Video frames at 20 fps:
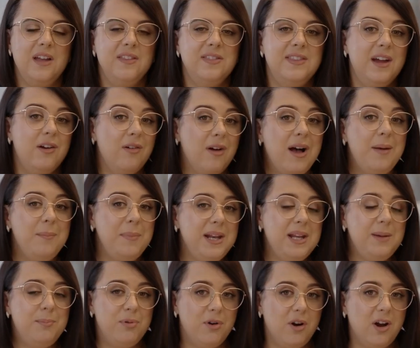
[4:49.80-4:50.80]
There are
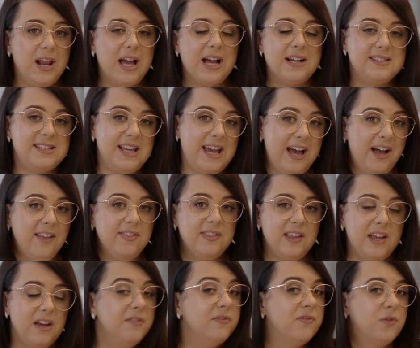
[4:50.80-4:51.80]
many products out
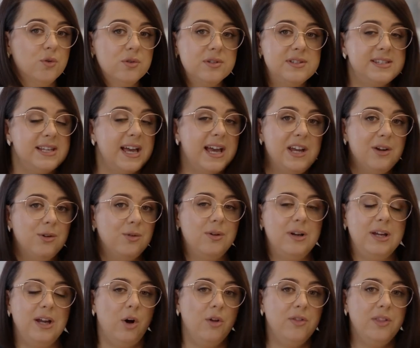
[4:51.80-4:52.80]
there for sale
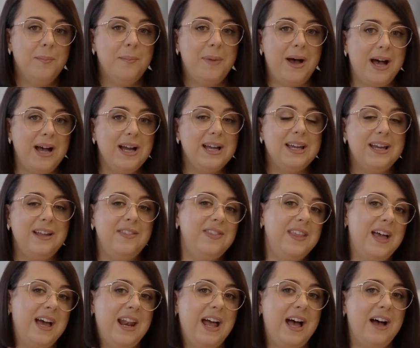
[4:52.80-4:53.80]
on the market
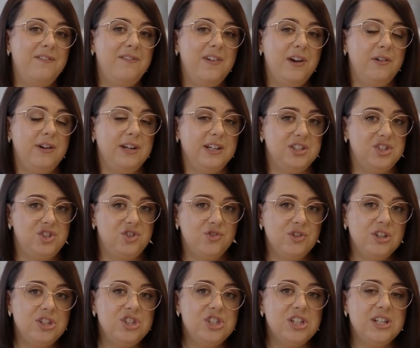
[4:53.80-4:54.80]
that are very
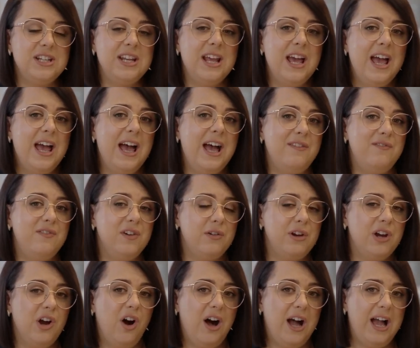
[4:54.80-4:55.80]
astringent, have
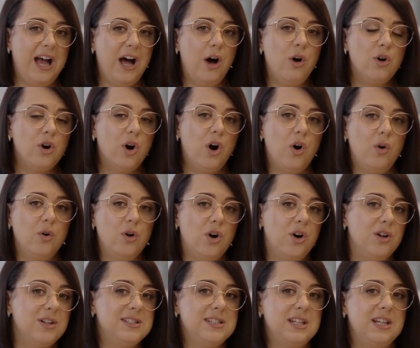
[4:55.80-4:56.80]
very high alcohol
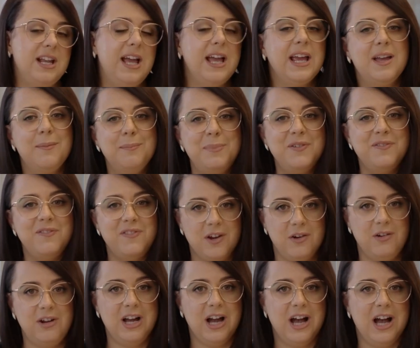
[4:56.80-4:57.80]
content, and can be
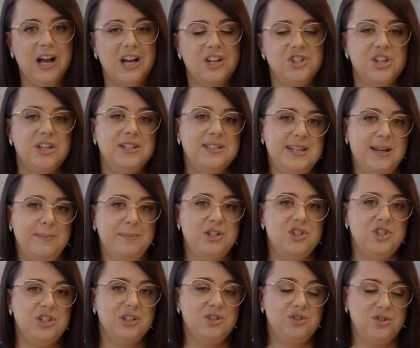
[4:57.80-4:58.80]
very harsh and
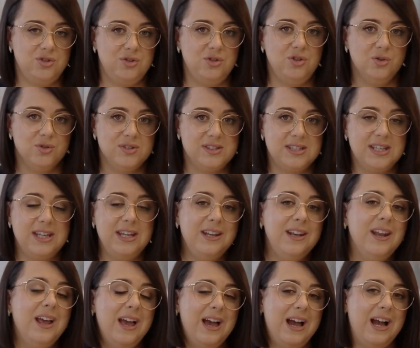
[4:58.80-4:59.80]
damaging to your
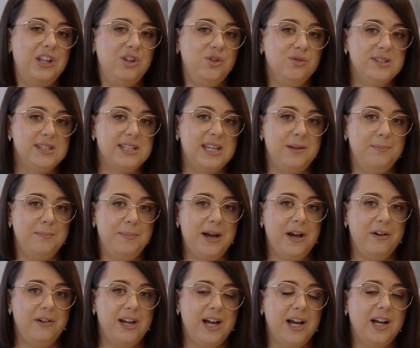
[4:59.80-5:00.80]
skin and your skin
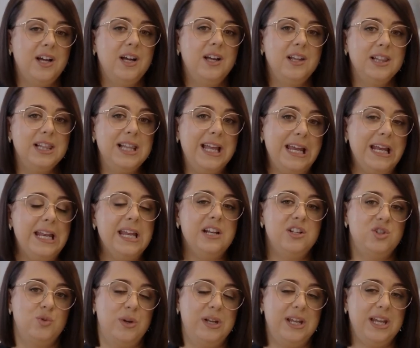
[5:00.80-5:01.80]
barrier, leading
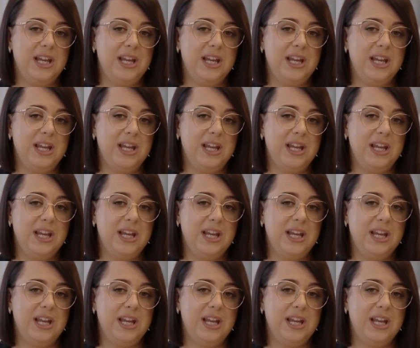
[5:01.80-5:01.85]
to an